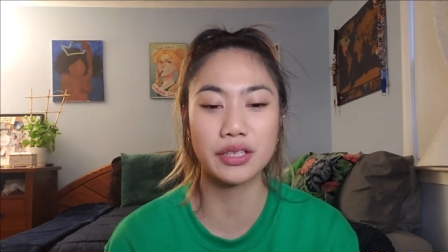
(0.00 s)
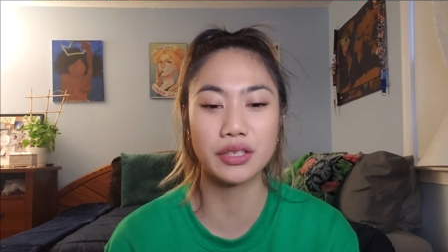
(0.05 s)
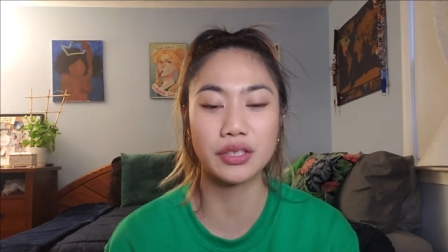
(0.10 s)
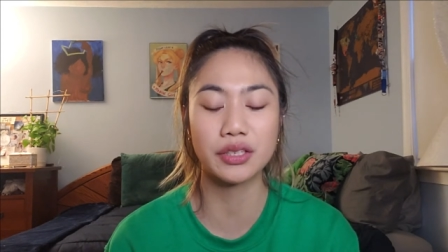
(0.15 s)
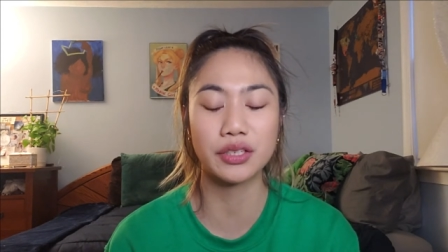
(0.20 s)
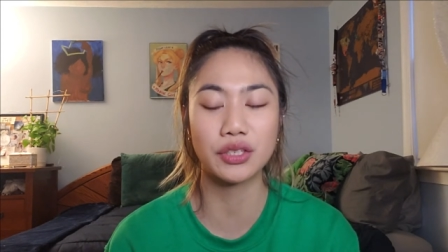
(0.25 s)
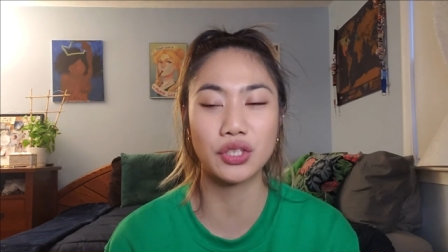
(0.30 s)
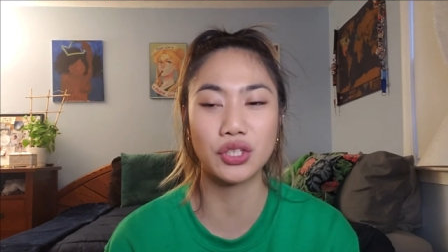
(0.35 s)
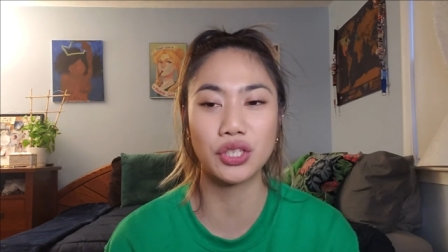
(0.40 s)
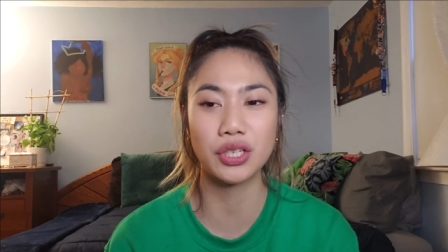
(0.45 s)

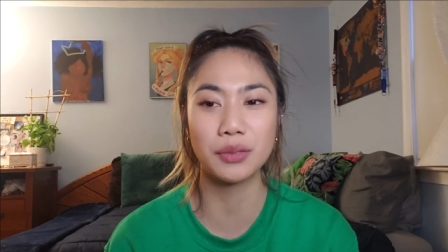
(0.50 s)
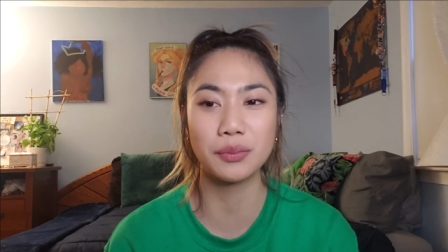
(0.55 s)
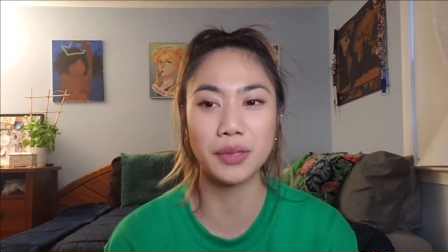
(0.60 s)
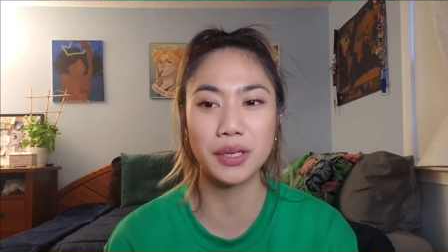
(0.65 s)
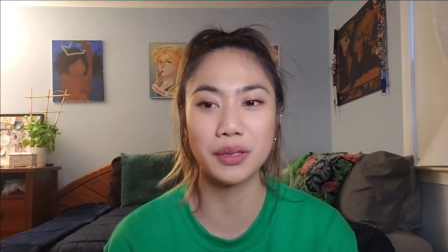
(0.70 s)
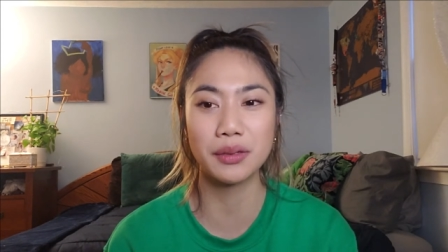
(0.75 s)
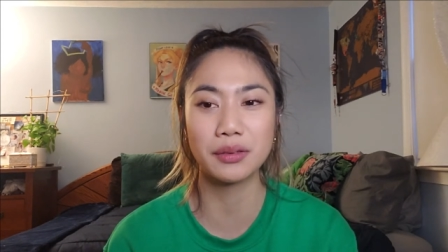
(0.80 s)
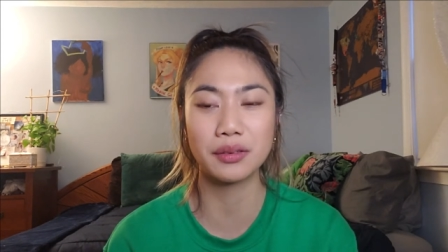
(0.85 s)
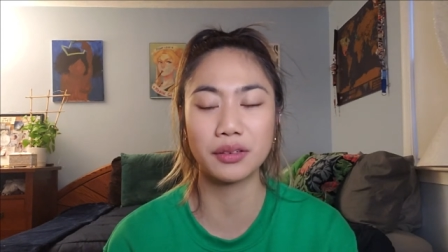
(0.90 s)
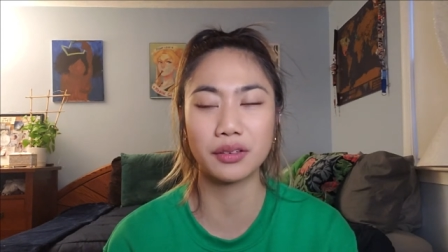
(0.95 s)

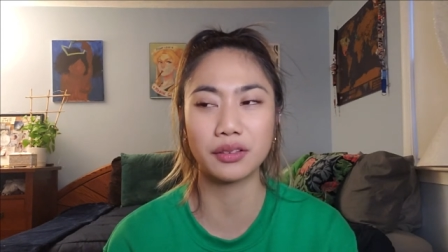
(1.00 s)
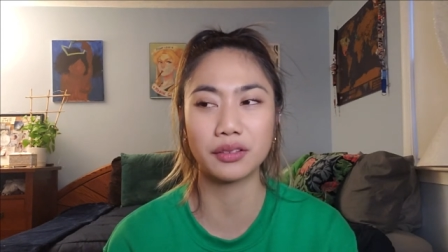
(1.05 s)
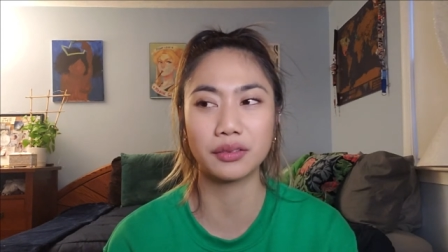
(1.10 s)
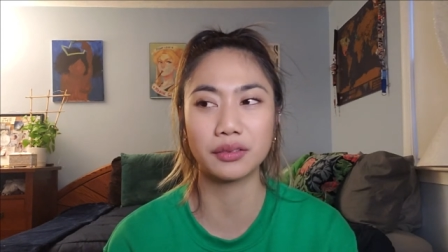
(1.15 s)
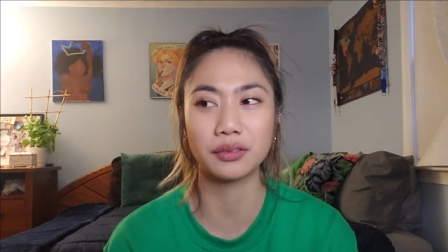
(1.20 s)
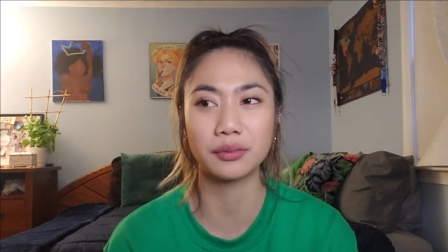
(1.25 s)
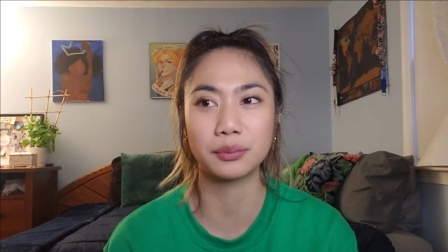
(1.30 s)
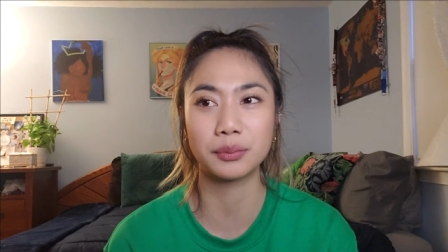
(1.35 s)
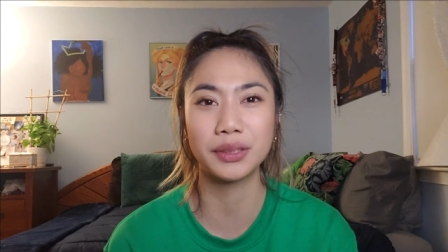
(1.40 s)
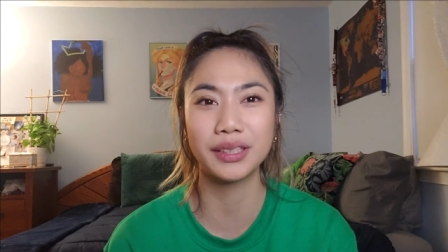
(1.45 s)
sashimi
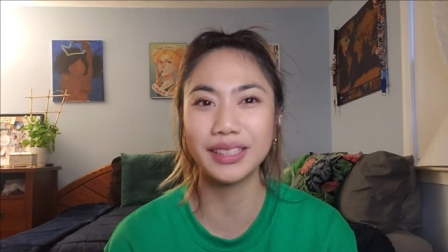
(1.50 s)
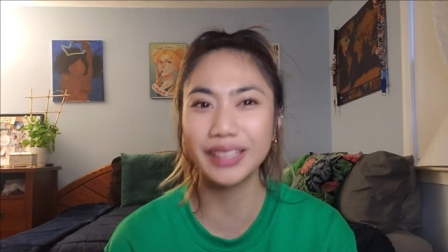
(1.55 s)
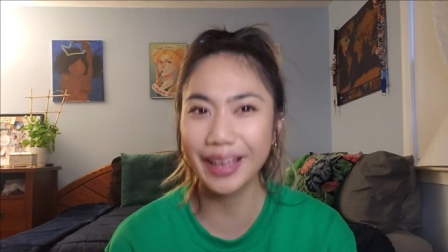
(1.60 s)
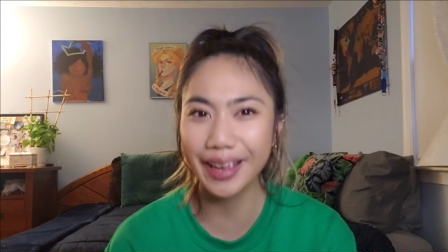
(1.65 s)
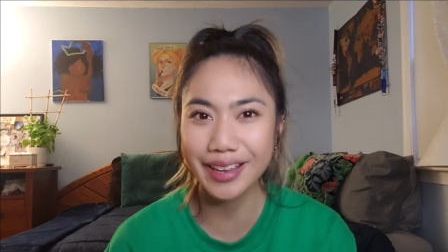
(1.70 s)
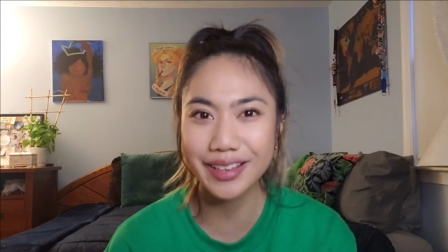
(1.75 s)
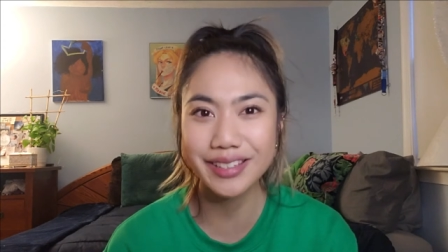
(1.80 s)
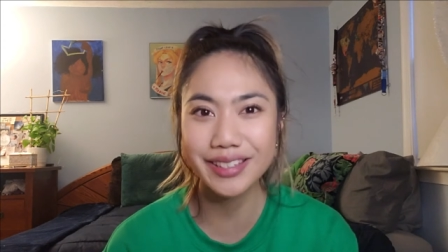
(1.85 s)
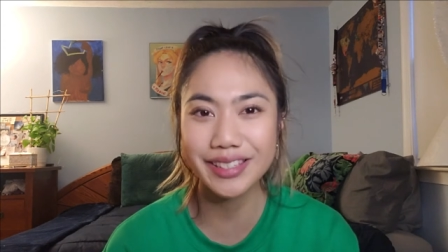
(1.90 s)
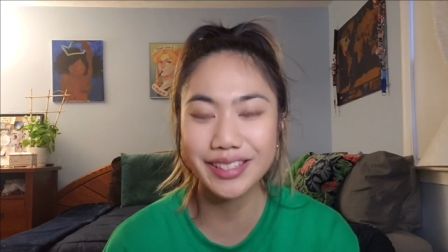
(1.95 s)

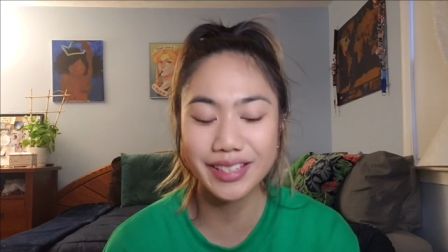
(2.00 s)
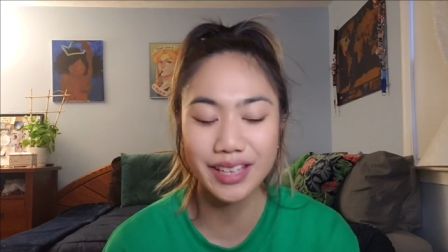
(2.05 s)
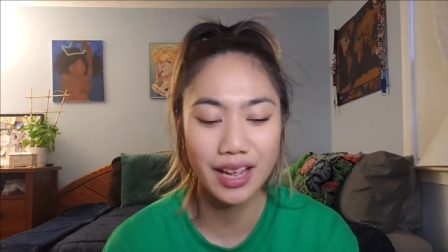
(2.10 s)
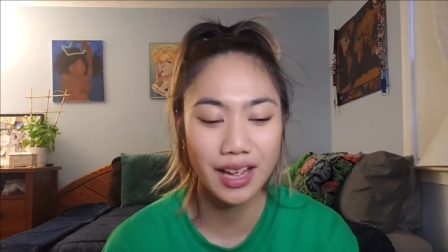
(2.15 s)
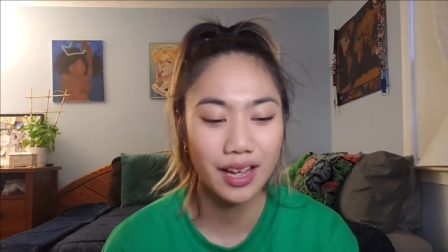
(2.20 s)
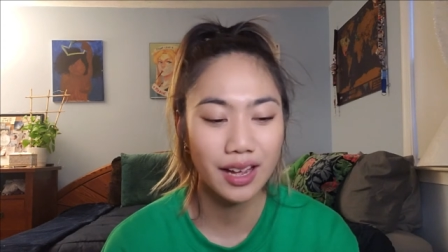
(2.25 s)
place